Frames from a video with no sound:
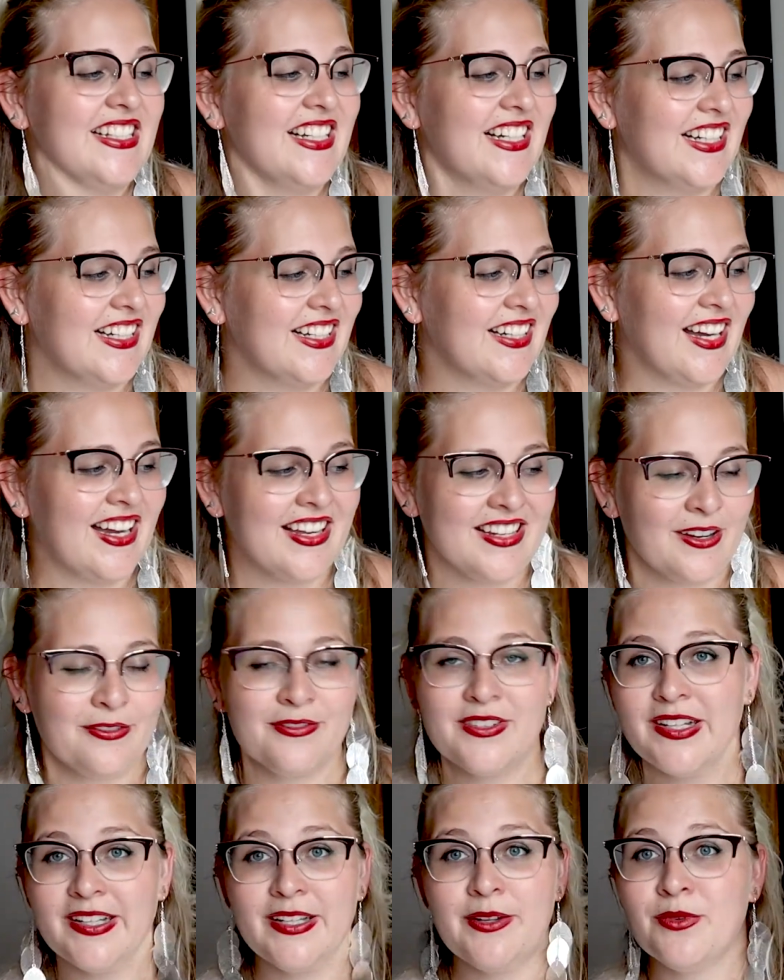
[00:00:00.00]
I
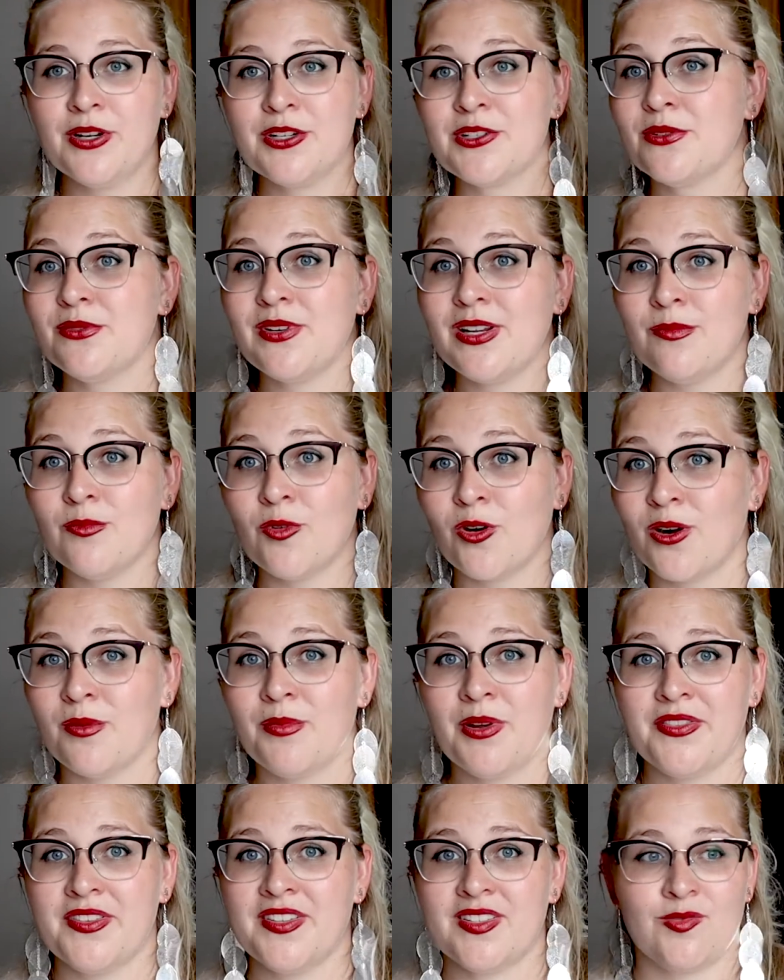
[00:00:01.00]
definitely want to read more
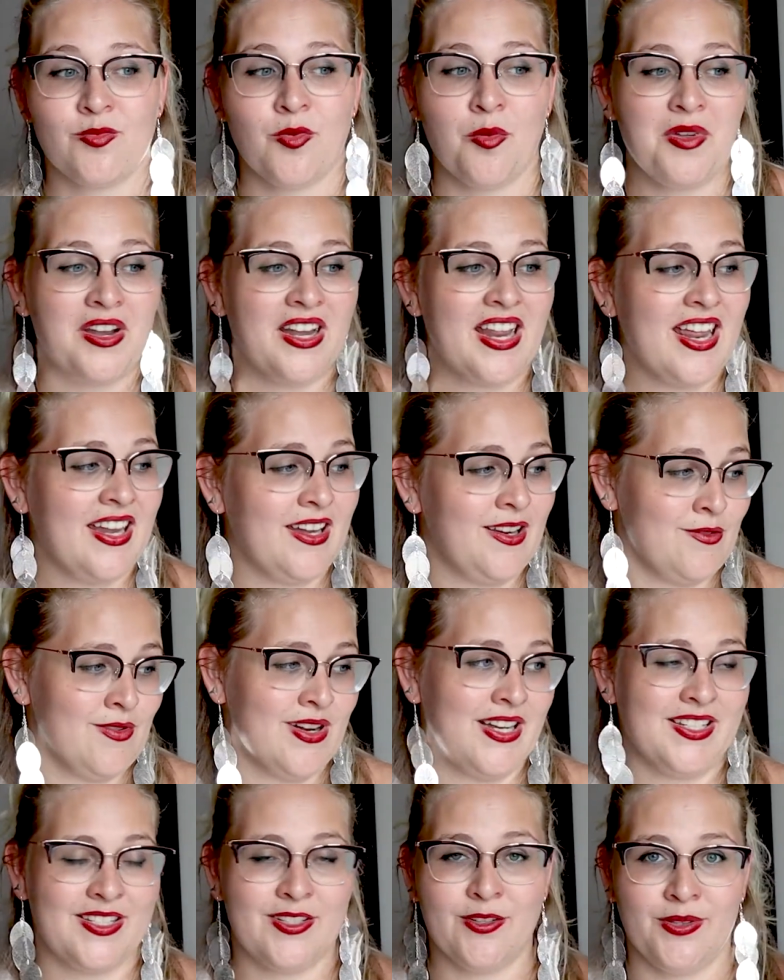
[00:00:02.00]
about this woman
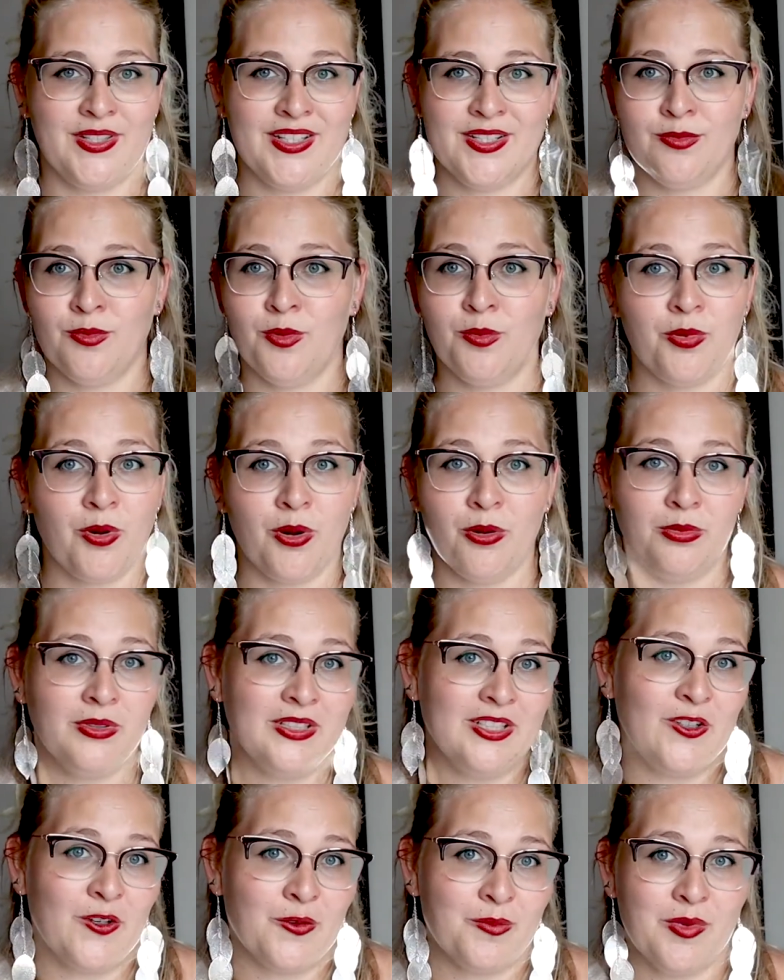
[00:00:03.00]
anyway, so this will
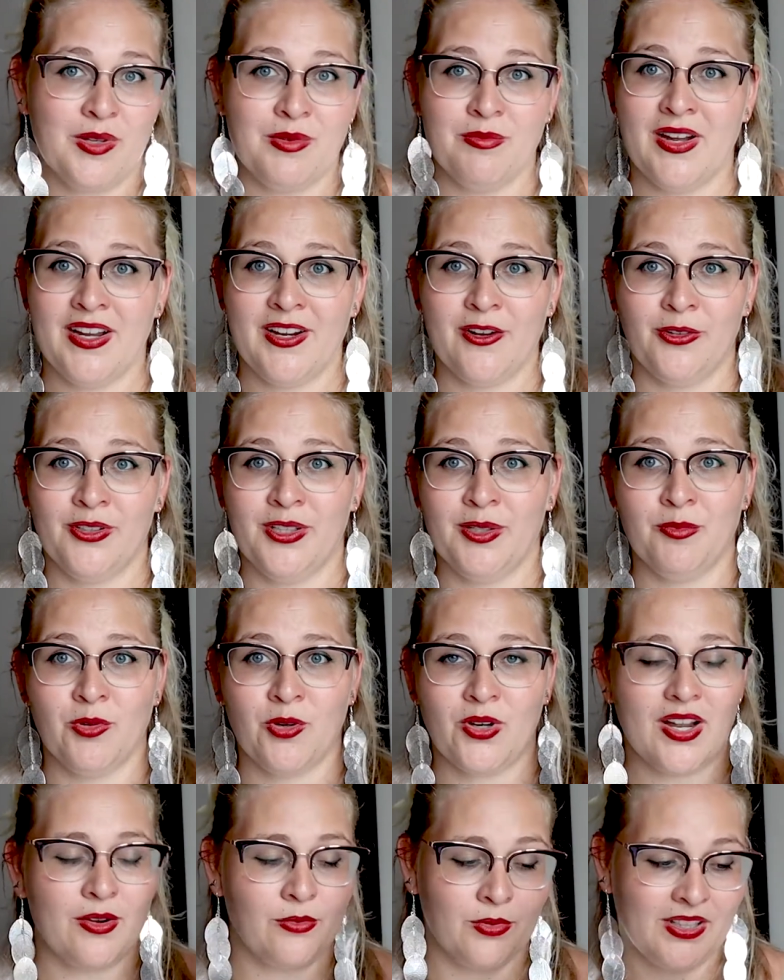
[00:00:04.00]
probably not be my only
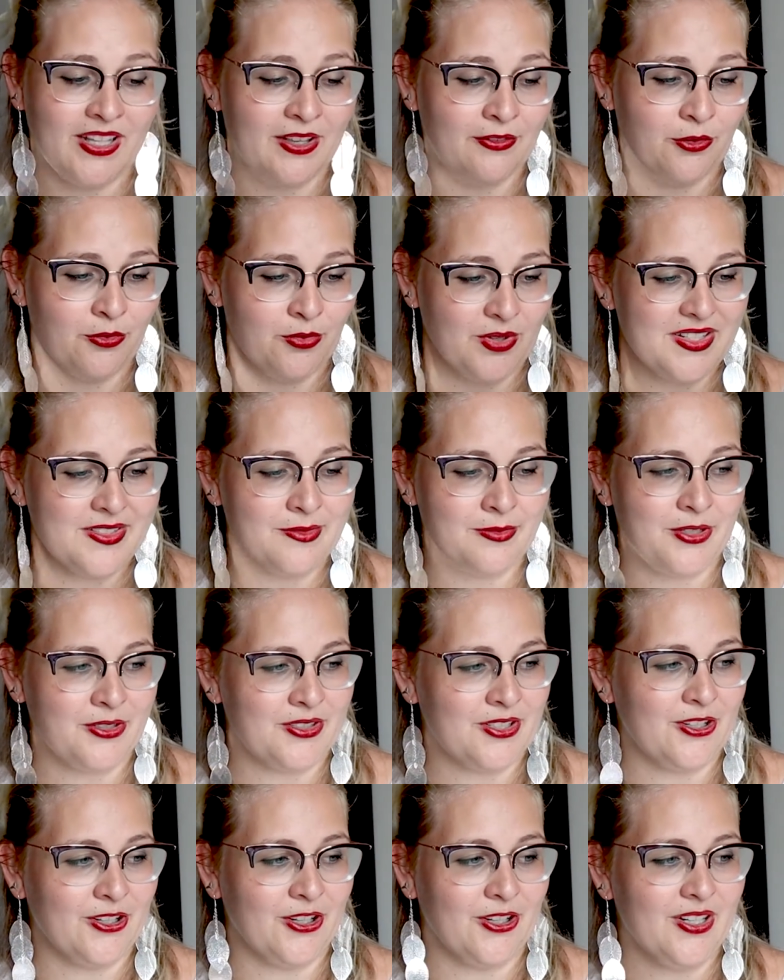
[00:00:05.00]
book I will ever read
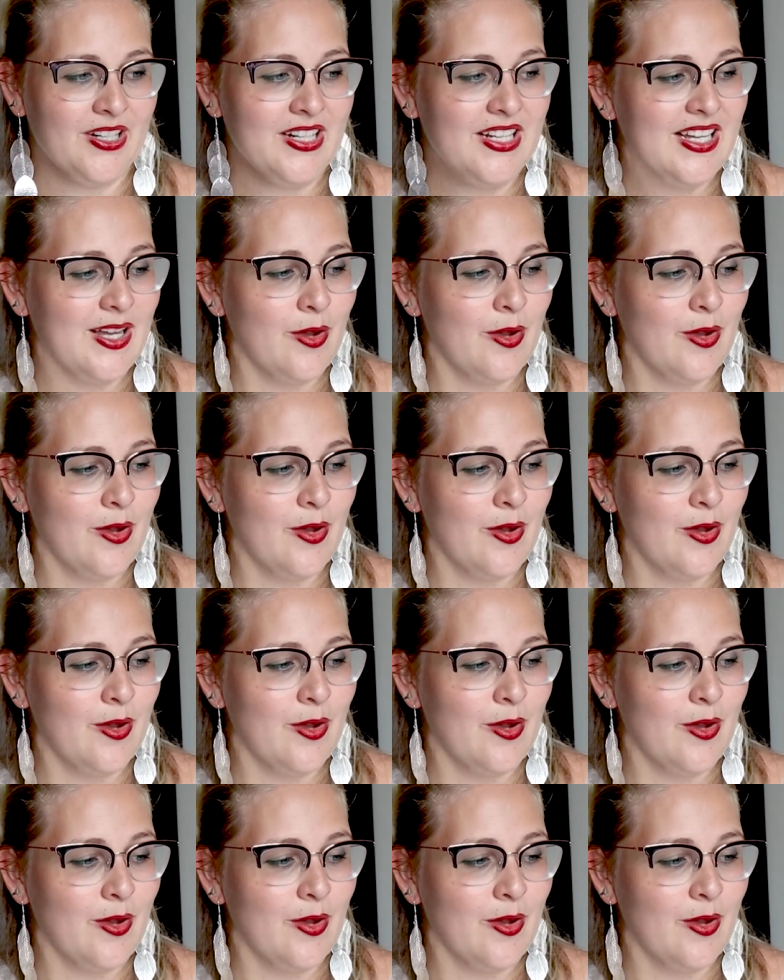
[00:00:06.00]
about her.